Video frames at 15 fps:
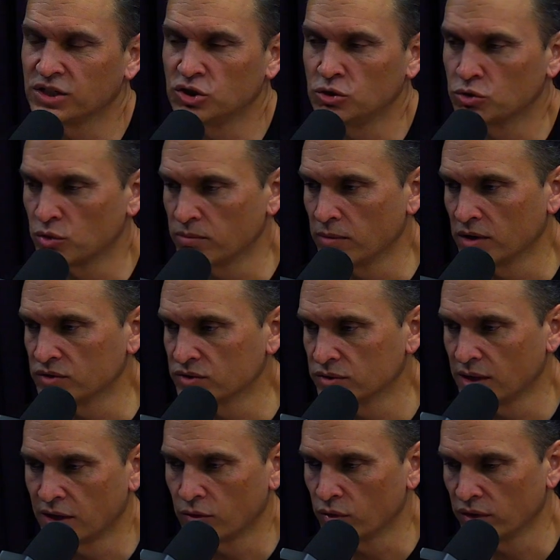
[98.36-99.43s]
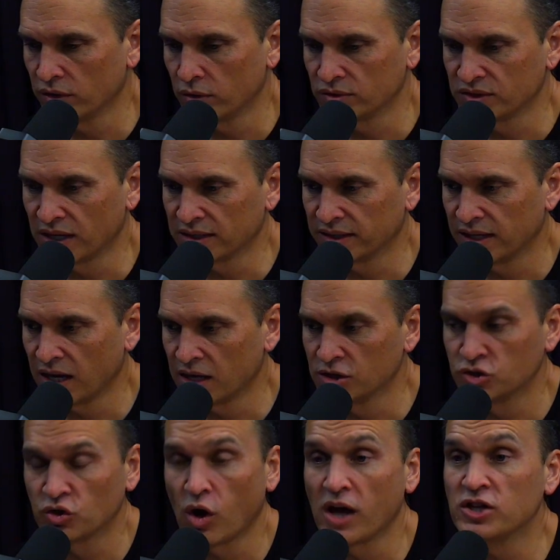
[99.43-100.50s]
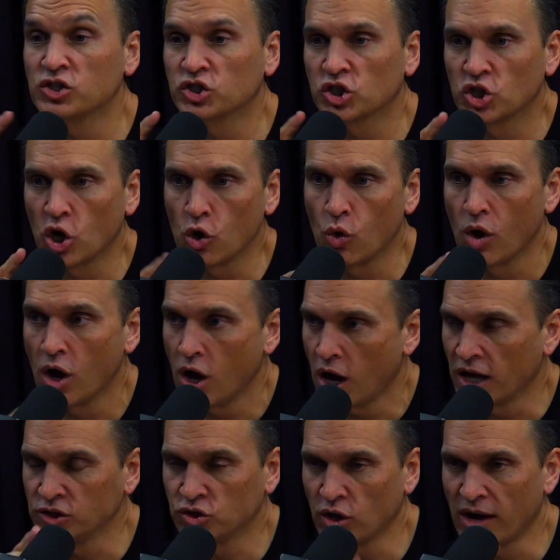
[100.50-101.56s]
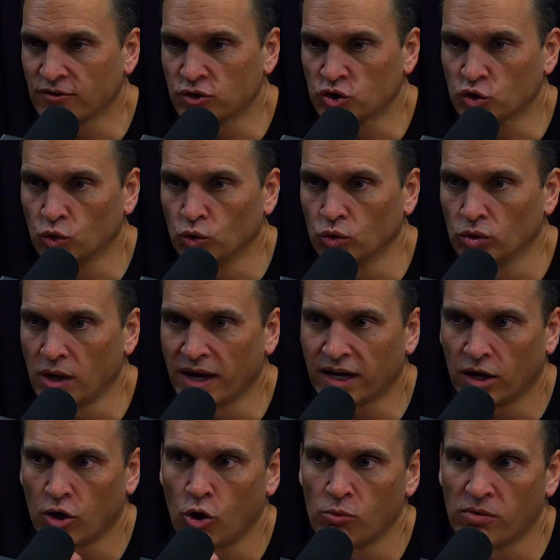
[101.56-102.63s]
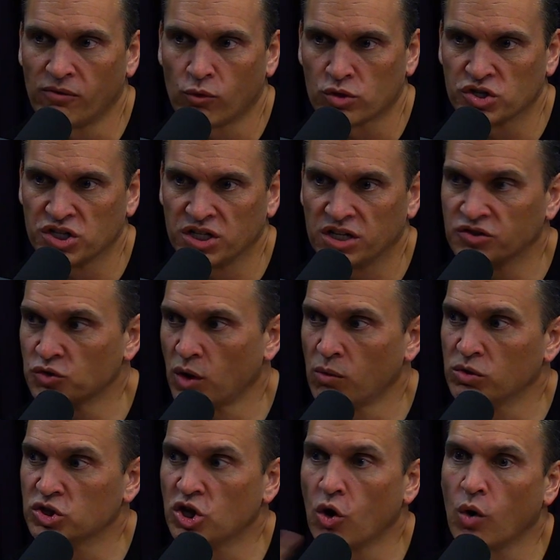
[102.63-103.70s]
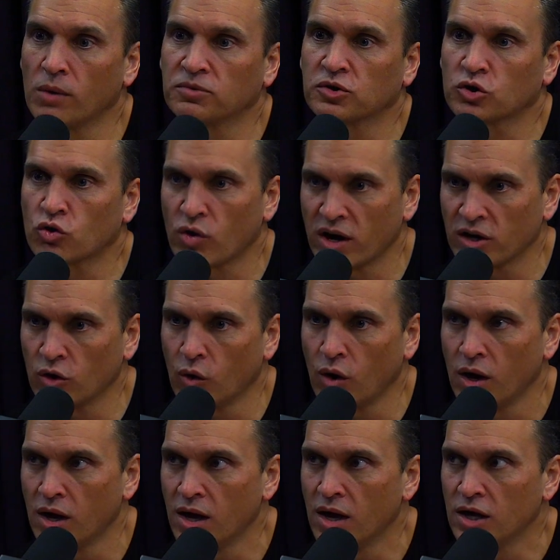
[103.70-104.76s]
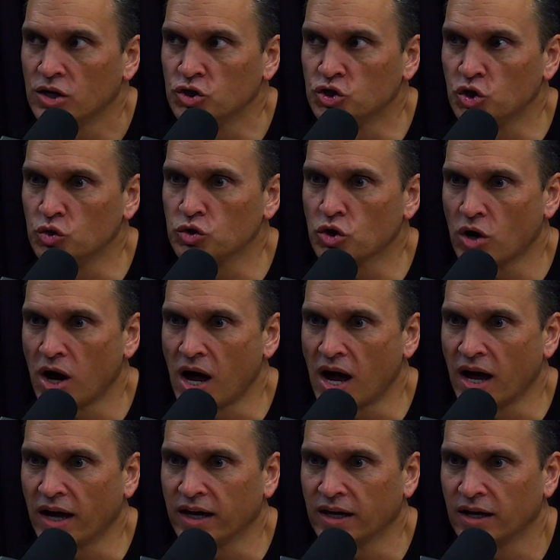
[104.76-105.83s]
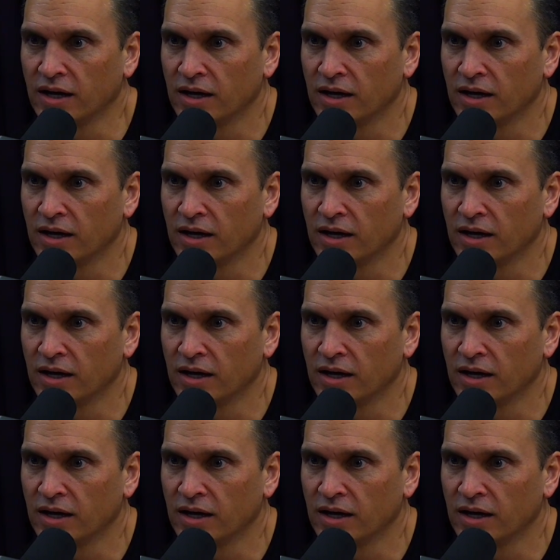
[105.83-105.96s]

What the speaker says: 2-3 months. I don't really know exactly. I used to after school, I got home before she did, so I would go up to Greco Junior High,